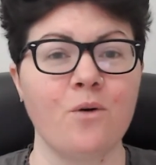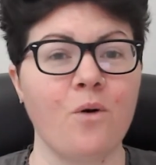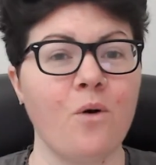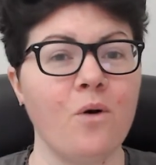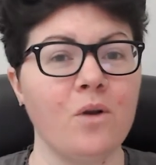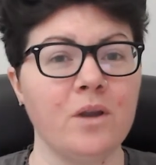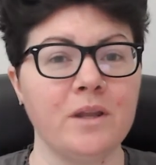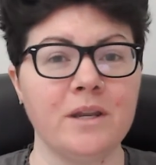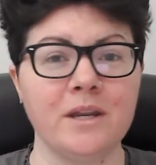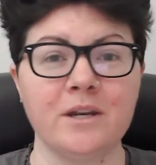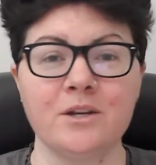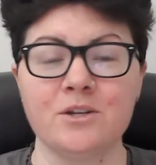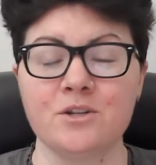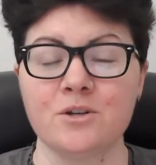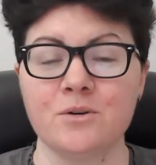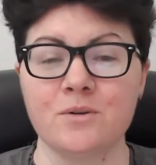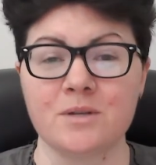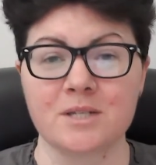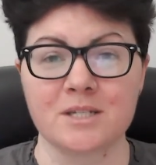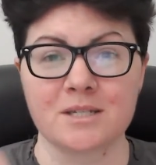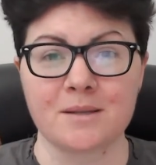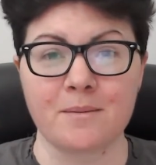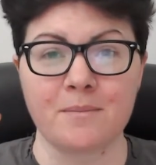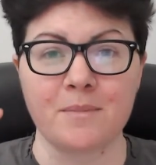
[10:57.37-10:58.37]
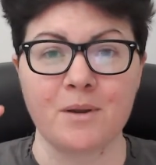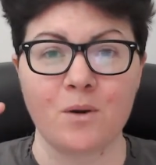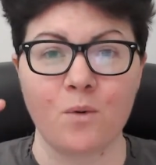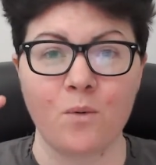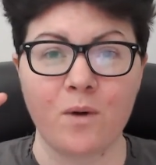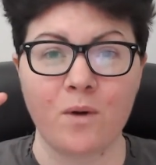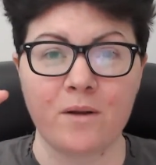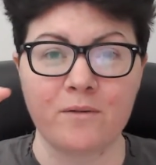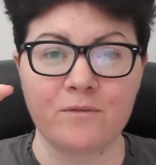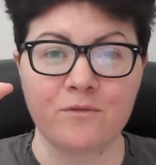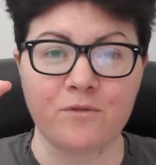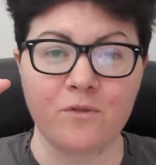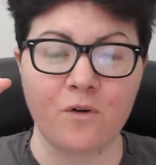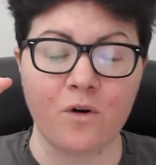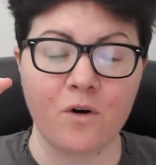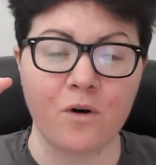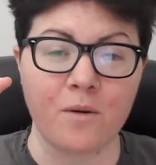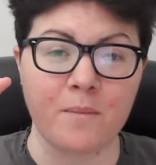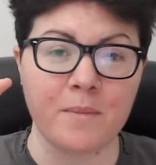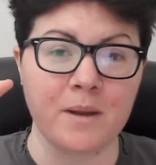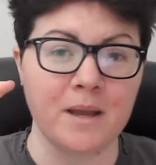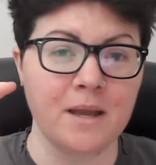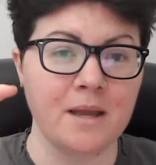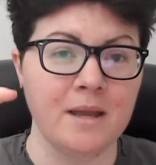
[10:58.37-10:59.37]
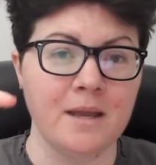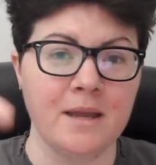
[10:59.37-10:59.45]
All you need to do is submit one form.